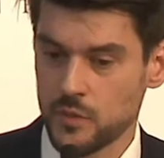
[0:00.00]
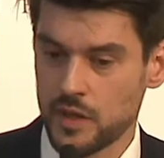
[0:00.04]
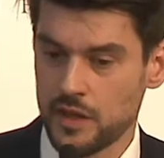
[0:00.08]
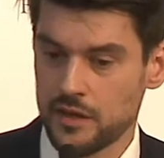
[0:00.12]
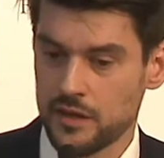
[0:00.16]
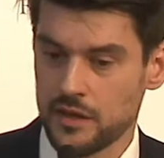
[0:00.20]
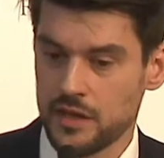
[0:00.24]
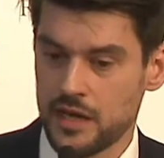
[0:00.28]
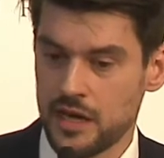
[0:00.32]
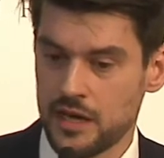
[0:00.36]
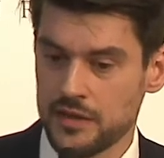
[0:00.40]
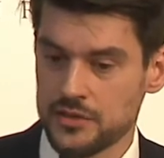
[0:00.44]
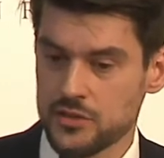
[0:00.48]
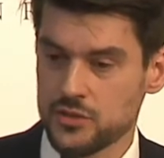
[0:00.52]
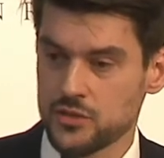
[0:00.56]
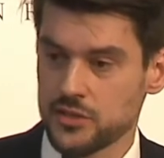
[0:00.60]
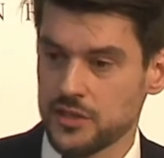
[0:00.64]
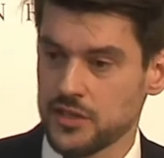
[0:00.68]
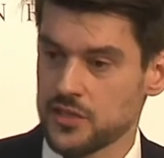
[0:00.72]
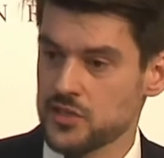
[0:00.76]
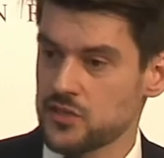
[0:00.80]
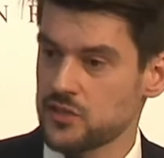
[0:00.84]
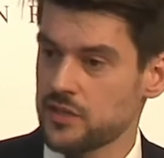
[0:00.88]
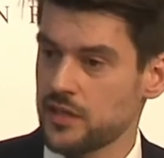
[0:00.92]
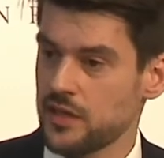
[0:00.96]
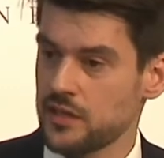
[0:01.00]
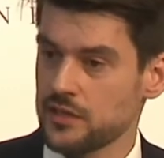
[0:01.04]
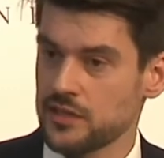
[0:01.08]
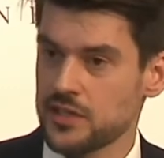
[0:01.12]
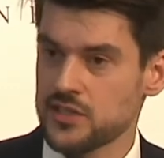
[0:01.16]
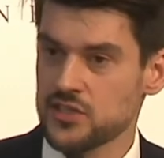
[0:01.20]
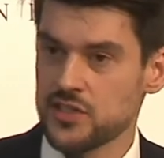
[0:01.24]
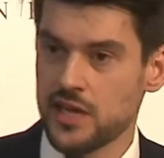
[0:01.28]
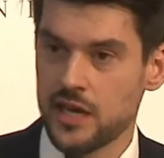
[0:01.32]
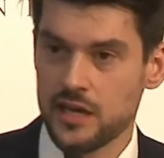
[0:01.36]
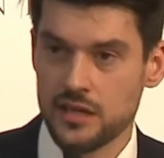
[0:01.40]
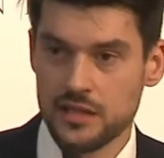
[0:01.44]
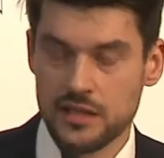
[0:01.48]
countries, the
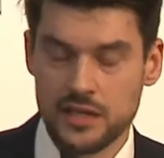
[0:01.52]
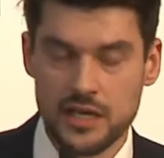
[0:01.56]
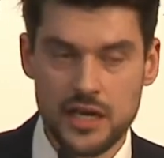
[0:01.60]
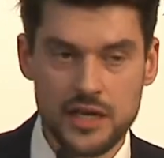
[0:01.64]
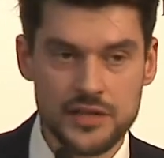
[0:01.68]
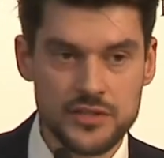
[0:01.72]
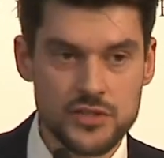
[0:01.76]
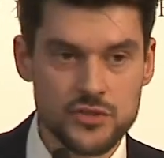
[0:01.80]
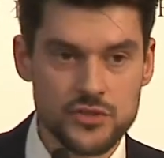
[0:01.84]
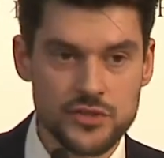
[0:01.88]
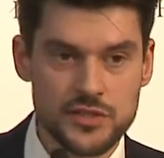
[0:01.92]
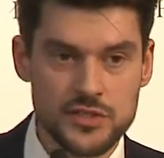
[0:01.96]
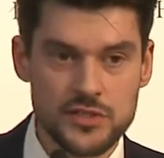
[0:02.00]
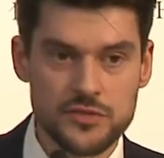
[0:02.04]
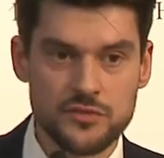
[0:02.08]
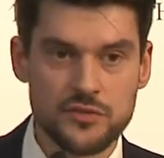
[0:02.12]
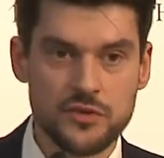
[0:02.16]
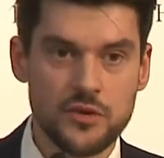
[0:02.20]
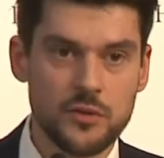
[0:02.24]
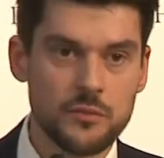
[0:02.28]
Sahel countries,